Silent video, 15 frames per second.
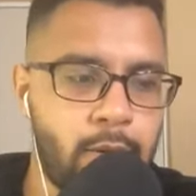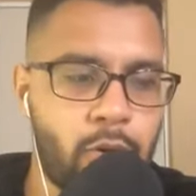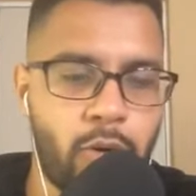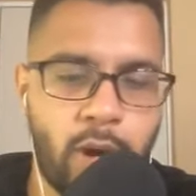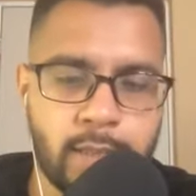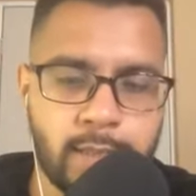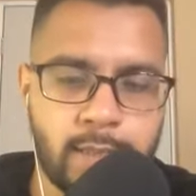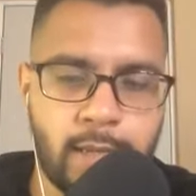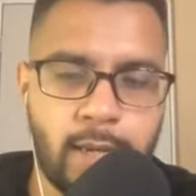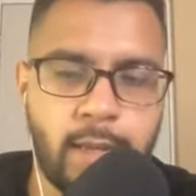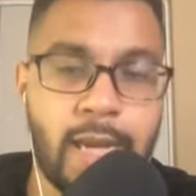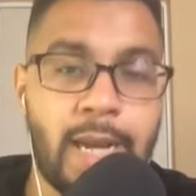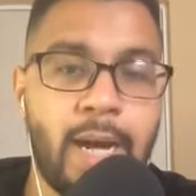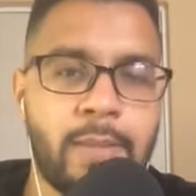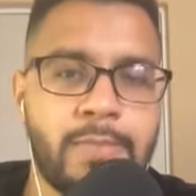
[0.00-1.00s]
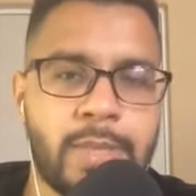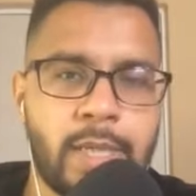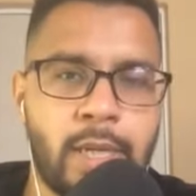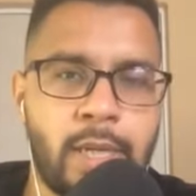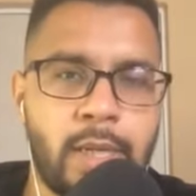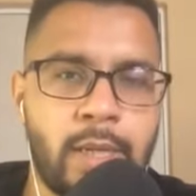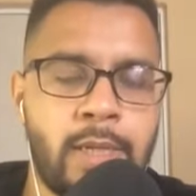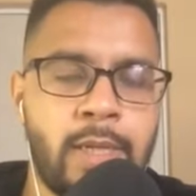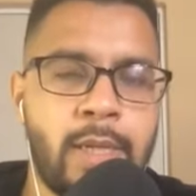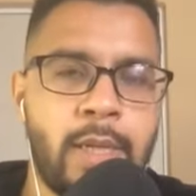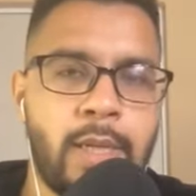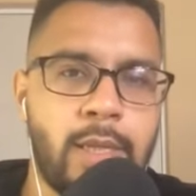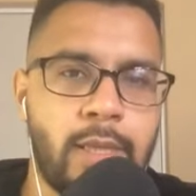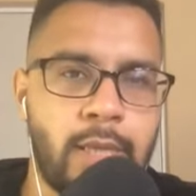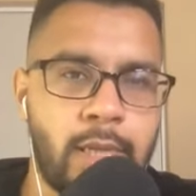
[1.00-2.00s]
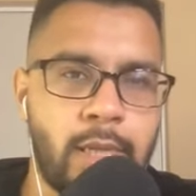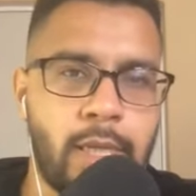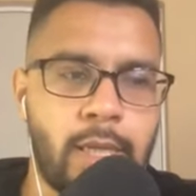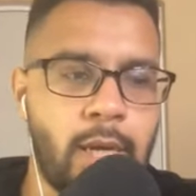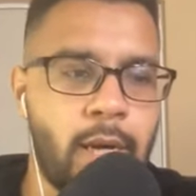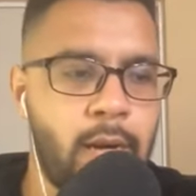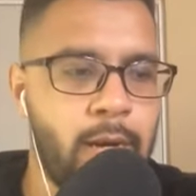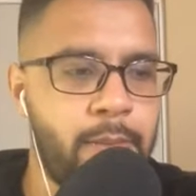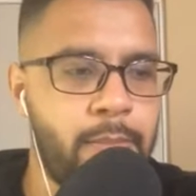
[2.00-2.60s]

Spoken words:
cross-sell and upsell the